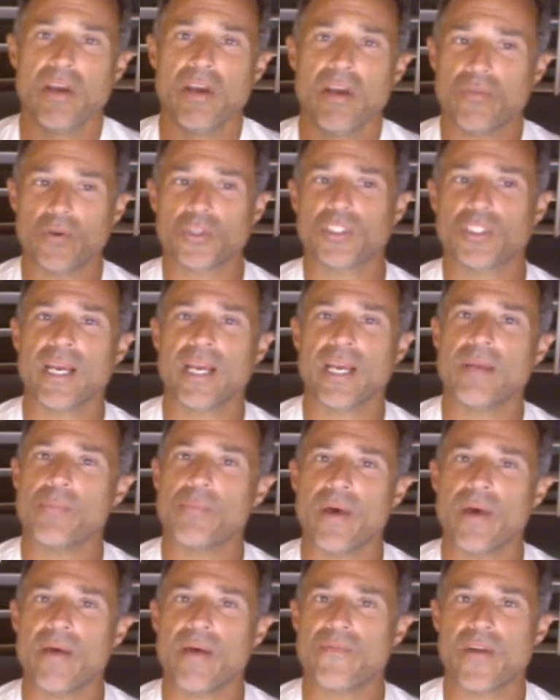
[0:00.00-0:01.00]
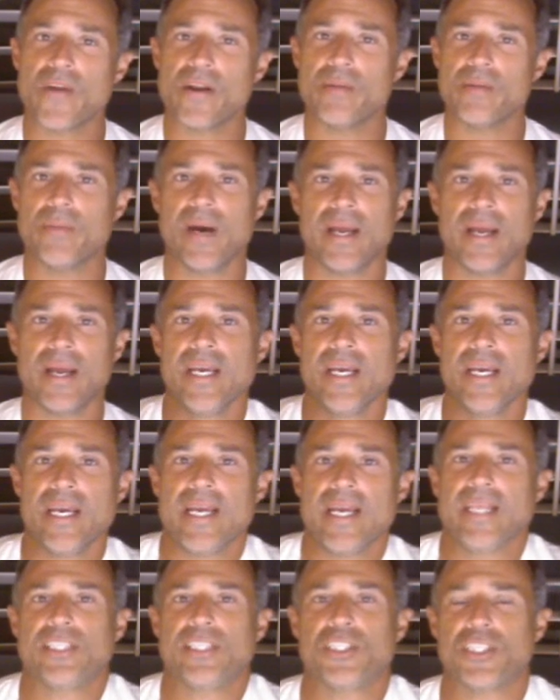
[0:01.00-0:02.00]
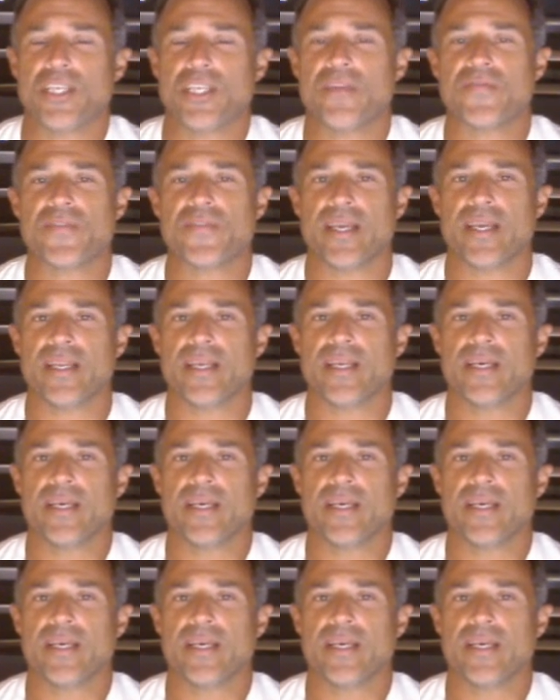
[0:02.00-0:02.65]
For example, that friend of mine, it shifted